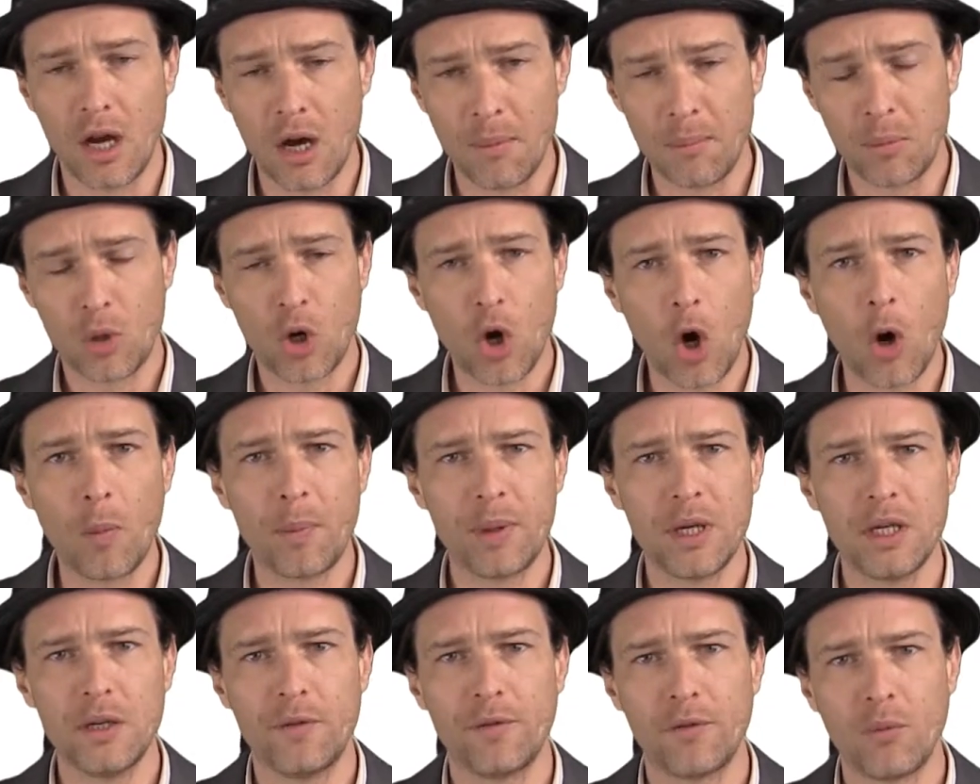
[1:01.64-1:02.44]
up
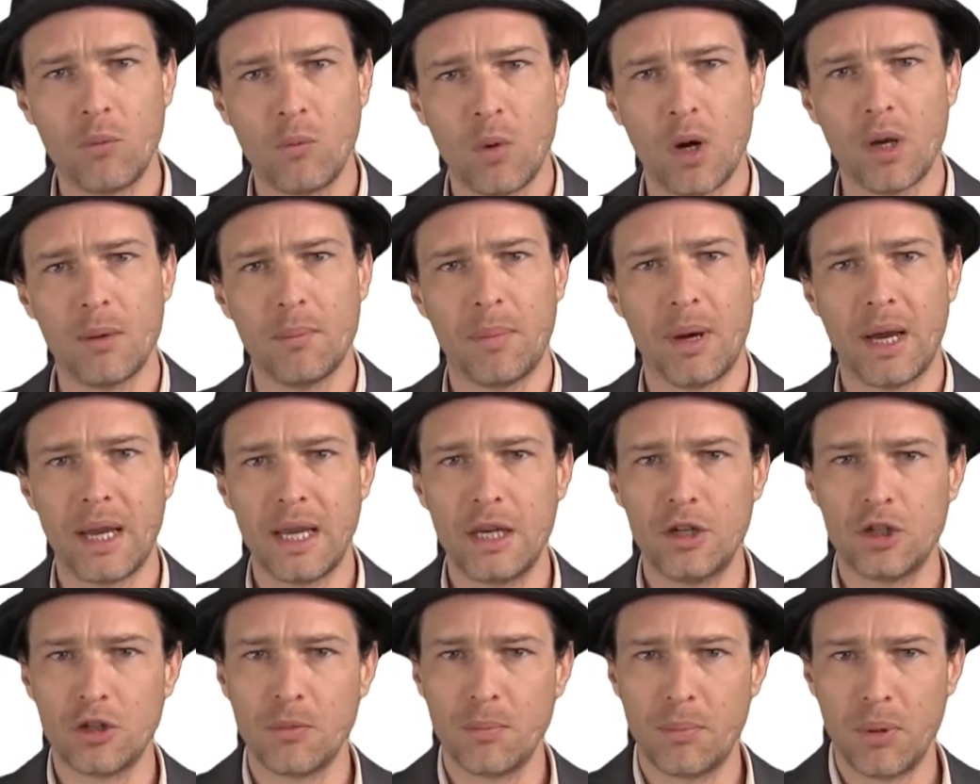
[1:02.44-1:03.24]
copied from one
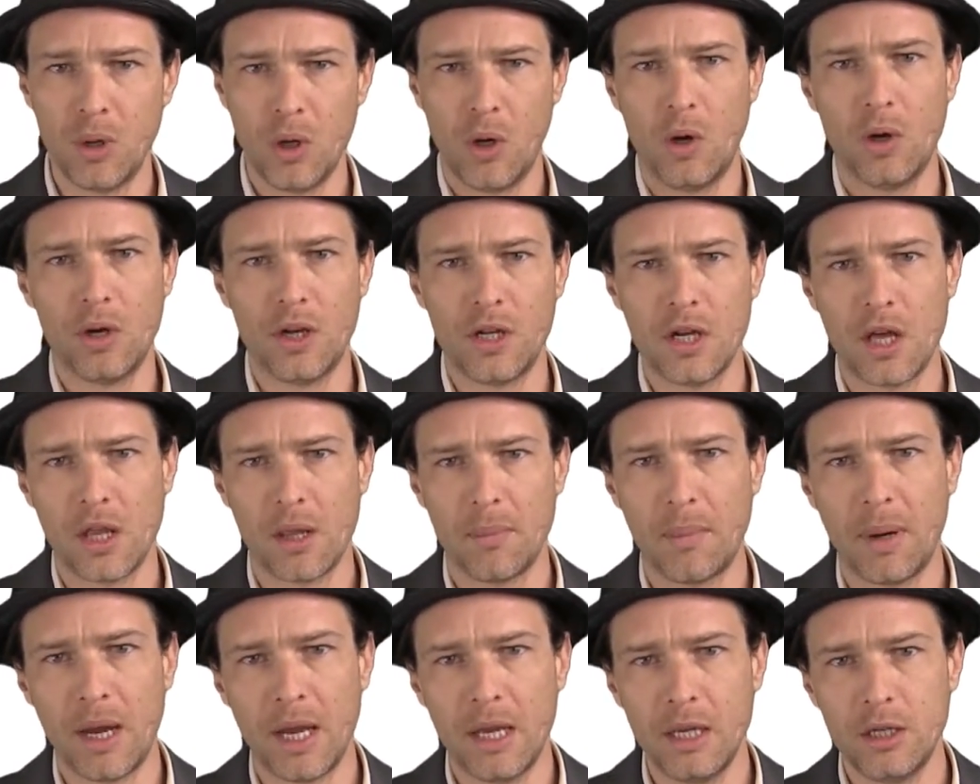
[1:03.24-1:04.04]
page and put on
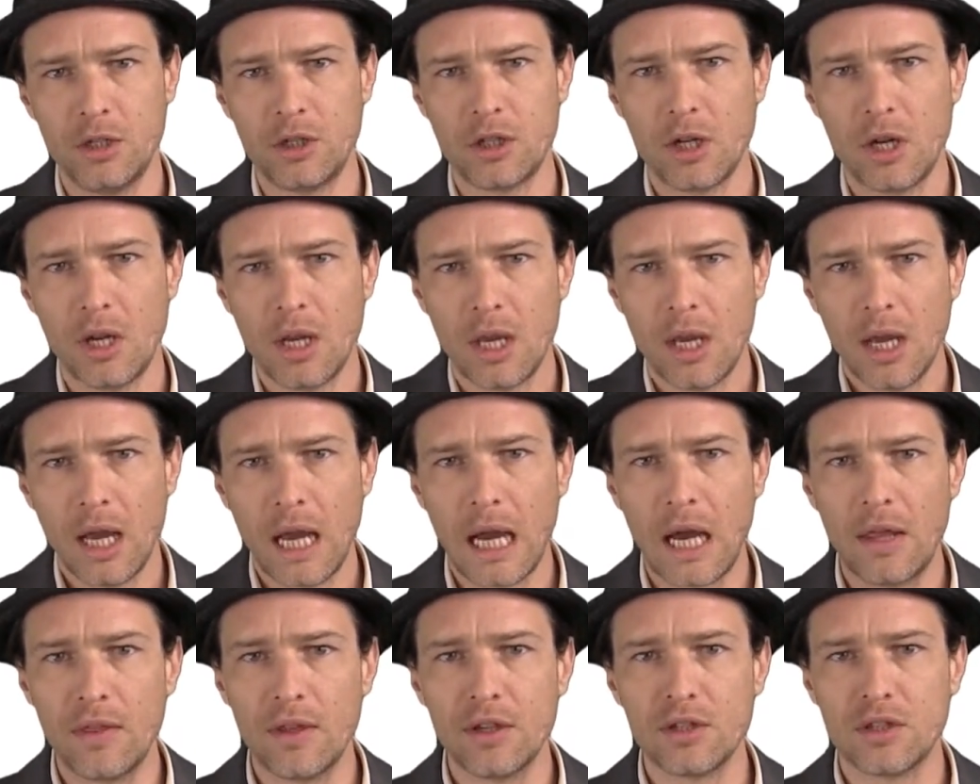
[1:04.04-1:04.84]
another page,
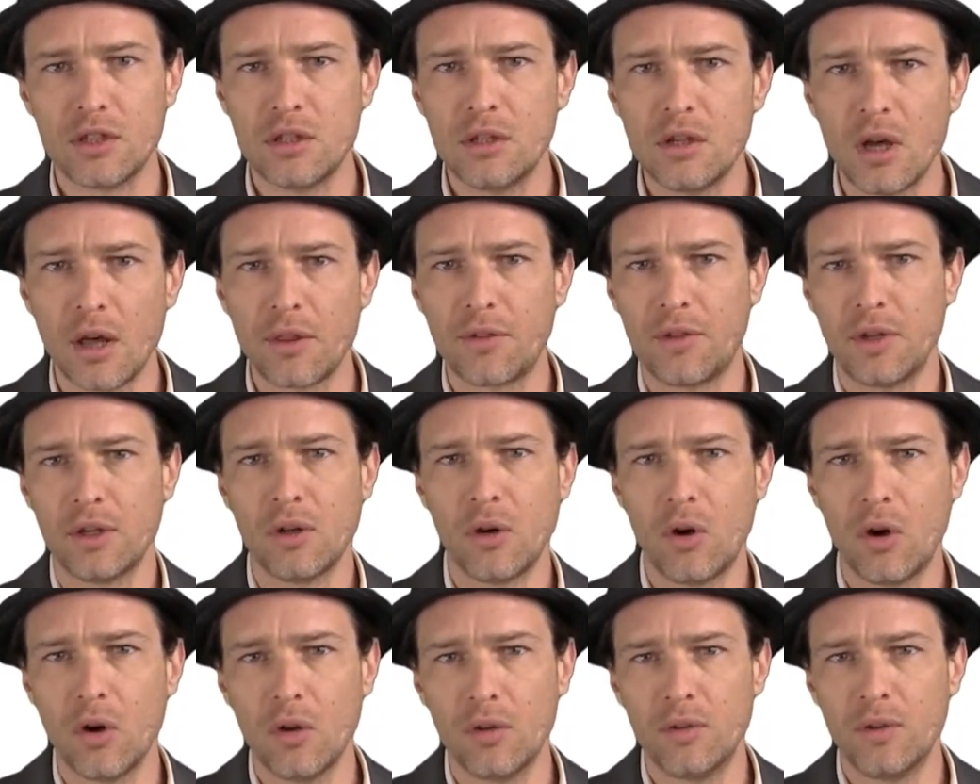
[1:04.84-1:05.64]
and there's
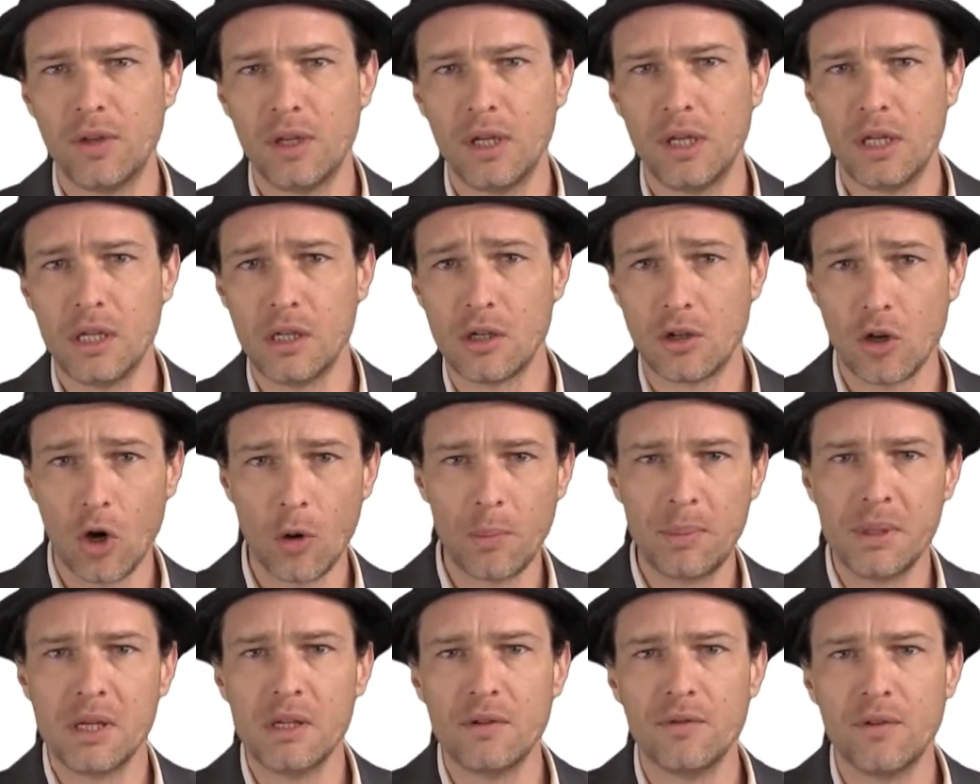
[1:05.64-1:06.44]
nothing on the
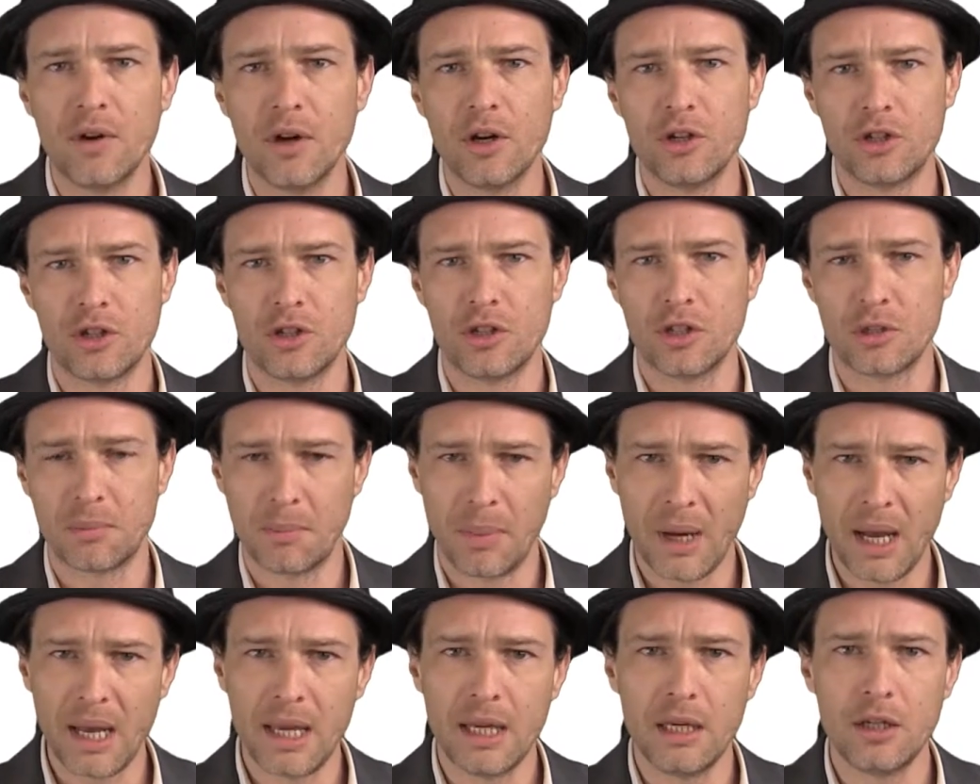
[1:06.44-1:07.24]
copied version's
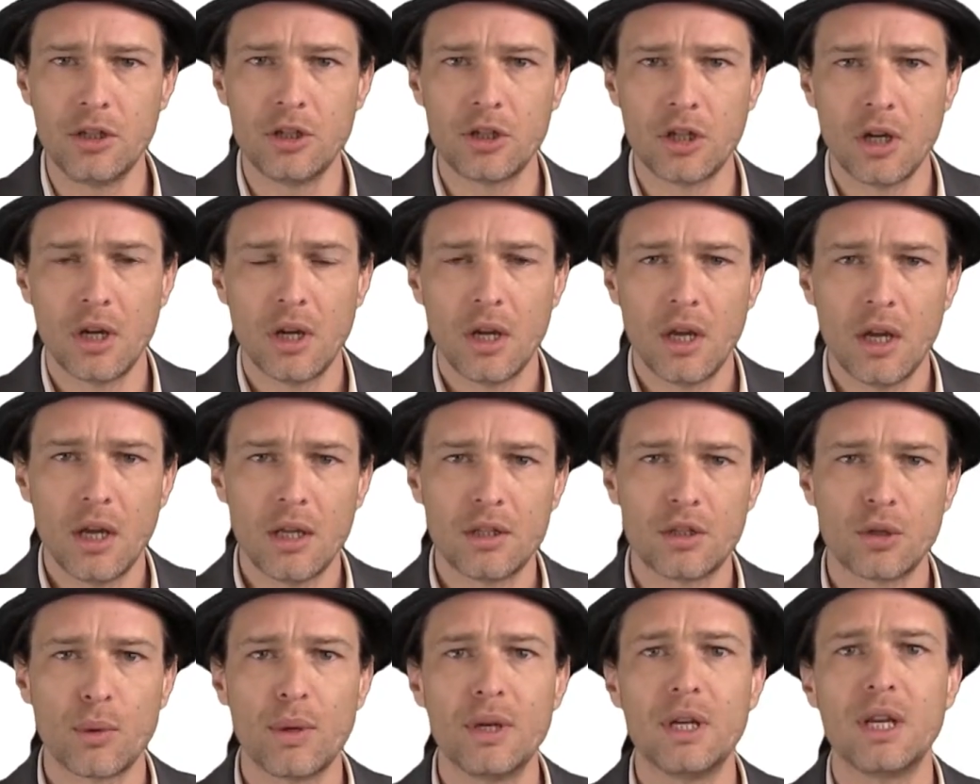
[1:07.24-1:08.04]
page
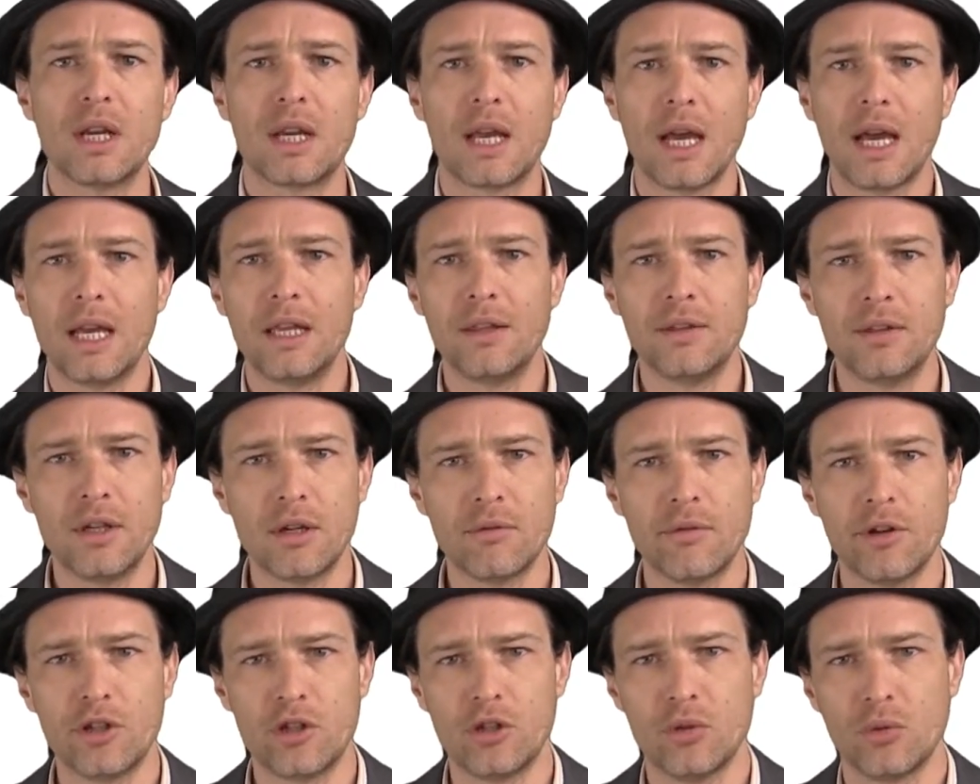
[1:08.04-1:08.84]
to indicate the
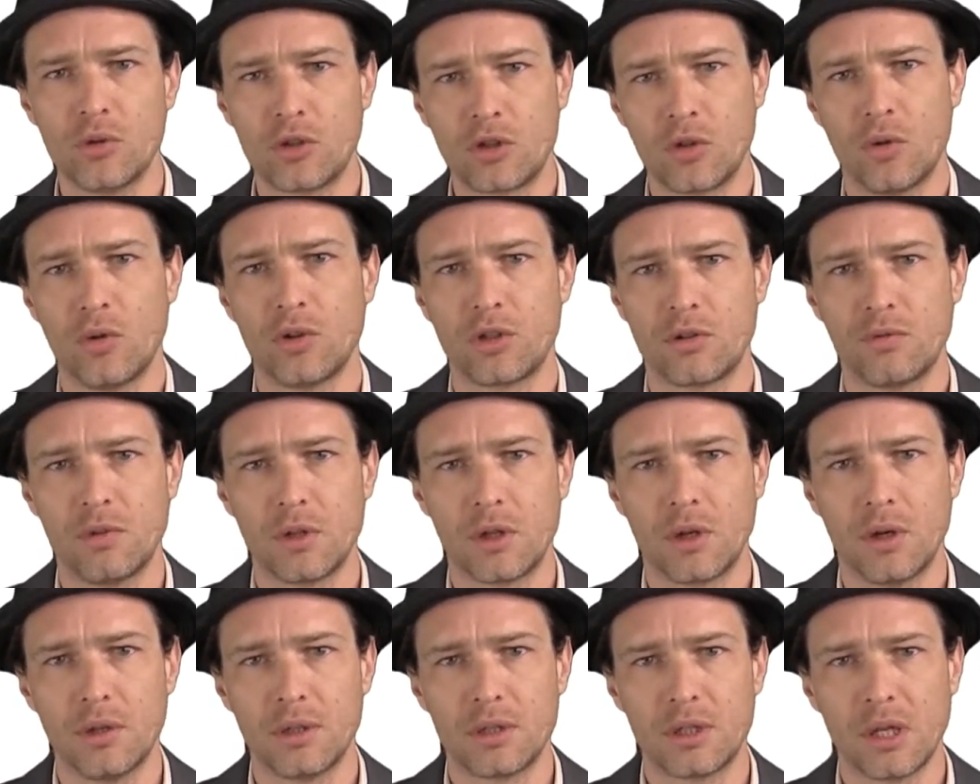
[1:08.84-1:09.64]
original source of
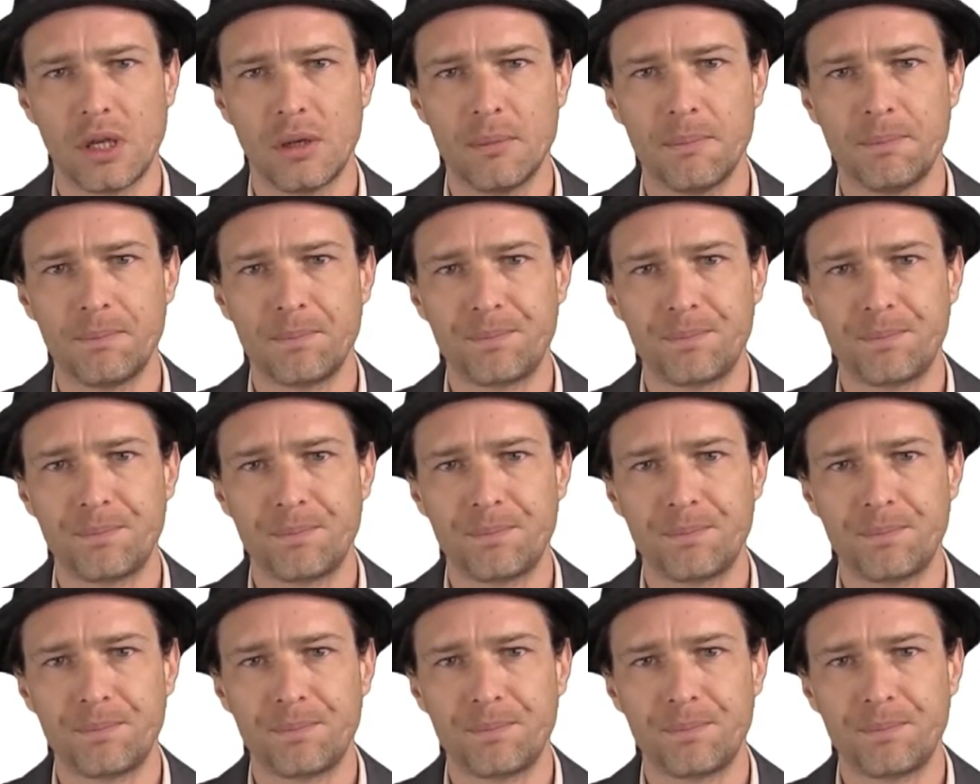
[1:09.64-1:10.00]
the content.